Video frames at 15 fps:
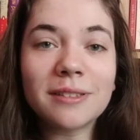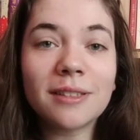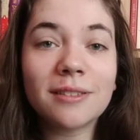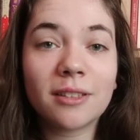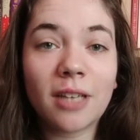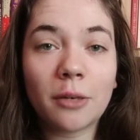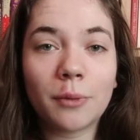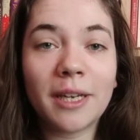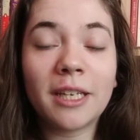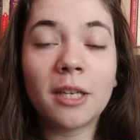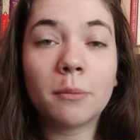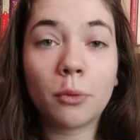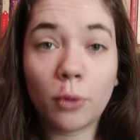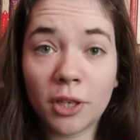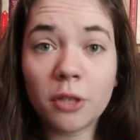Reza is an
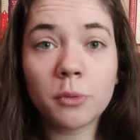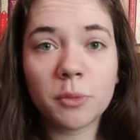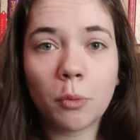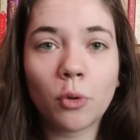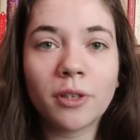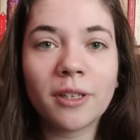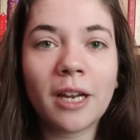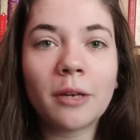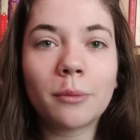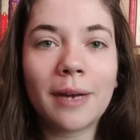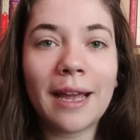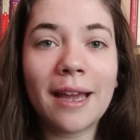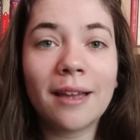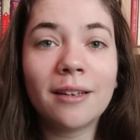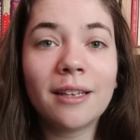Iranian boy who was born in
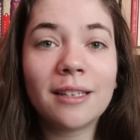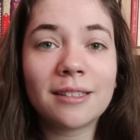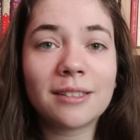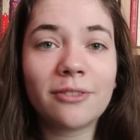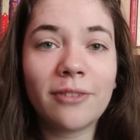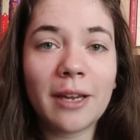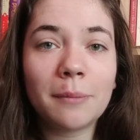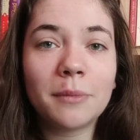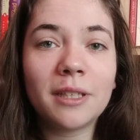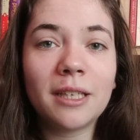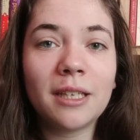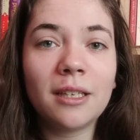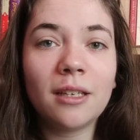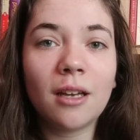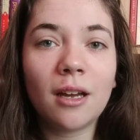Iran. His
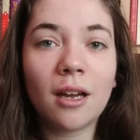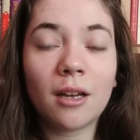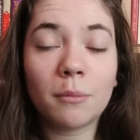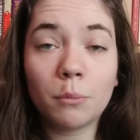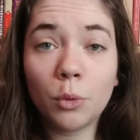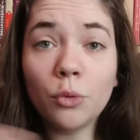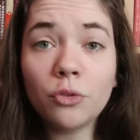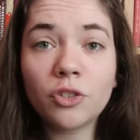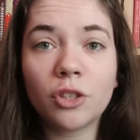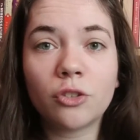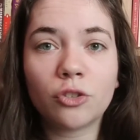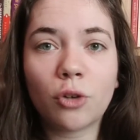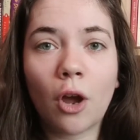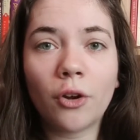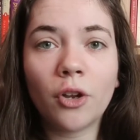family moved
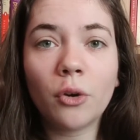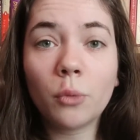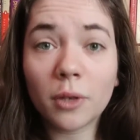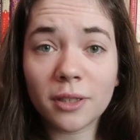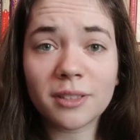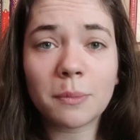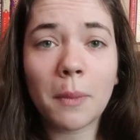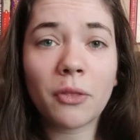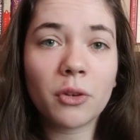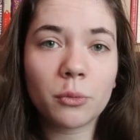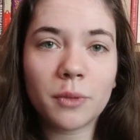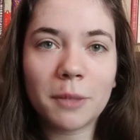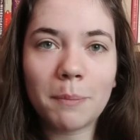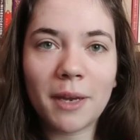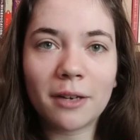to Toronto, where his mother
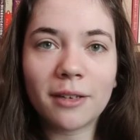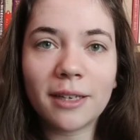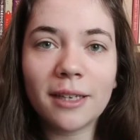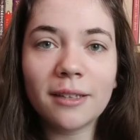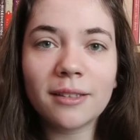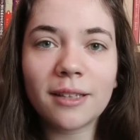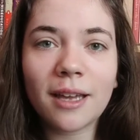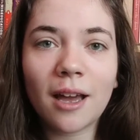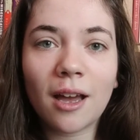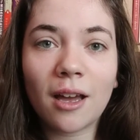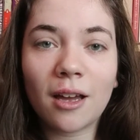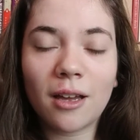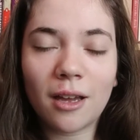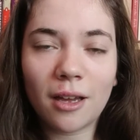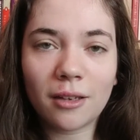remarried
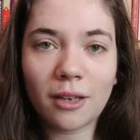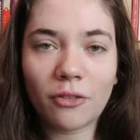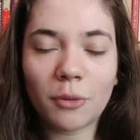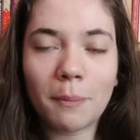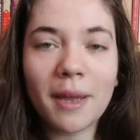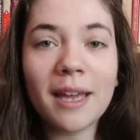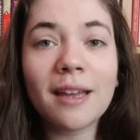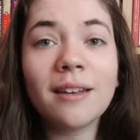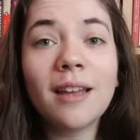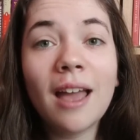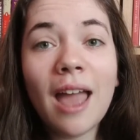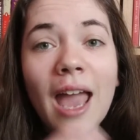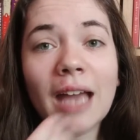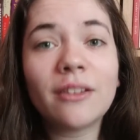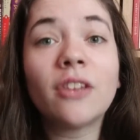another man,
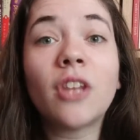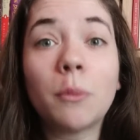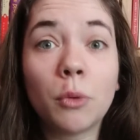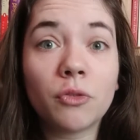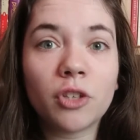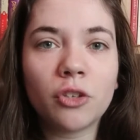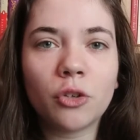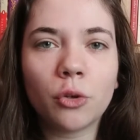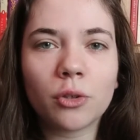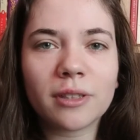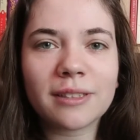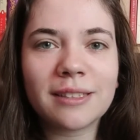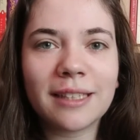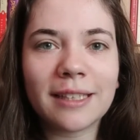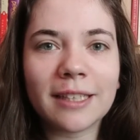and then they moved to New
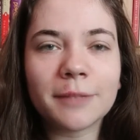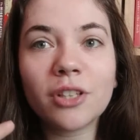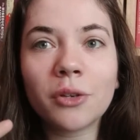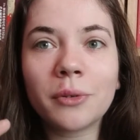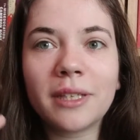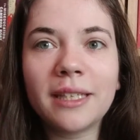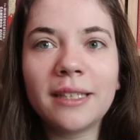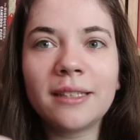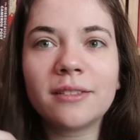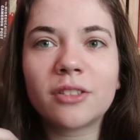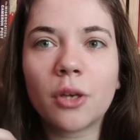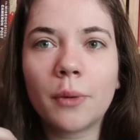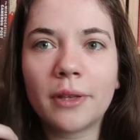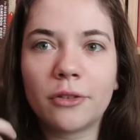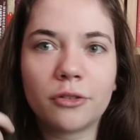York City. So
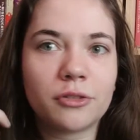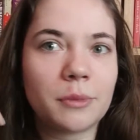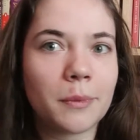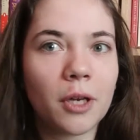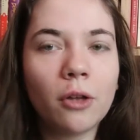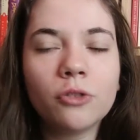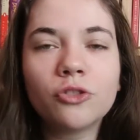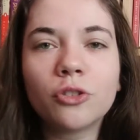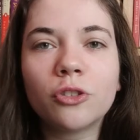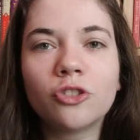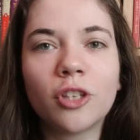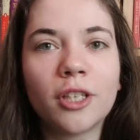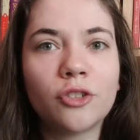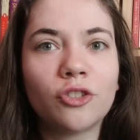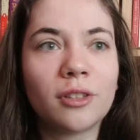he's going through some cultural
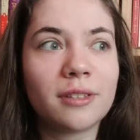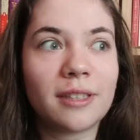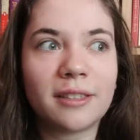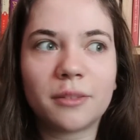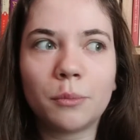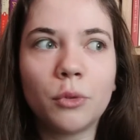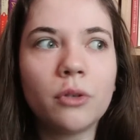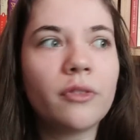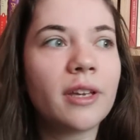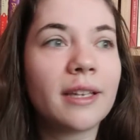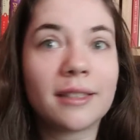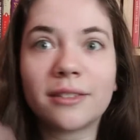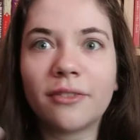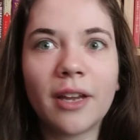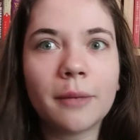changes, he's
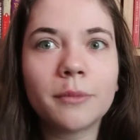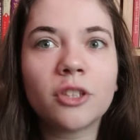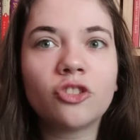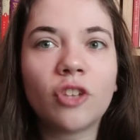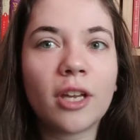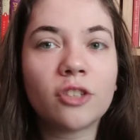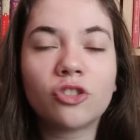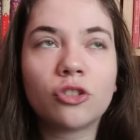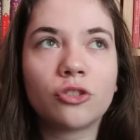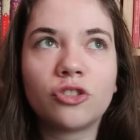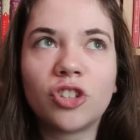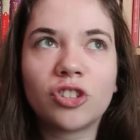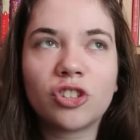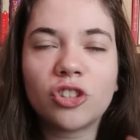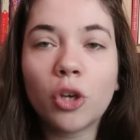moving, his family's changed,
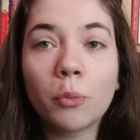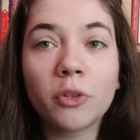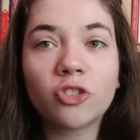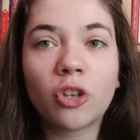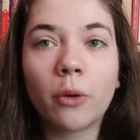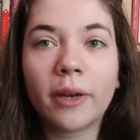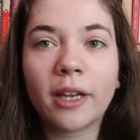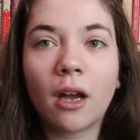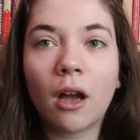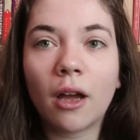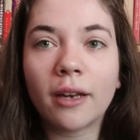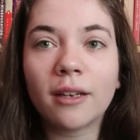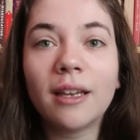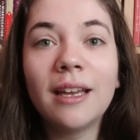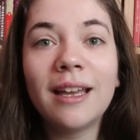there's just so much going
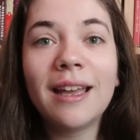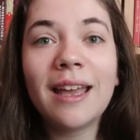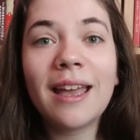on.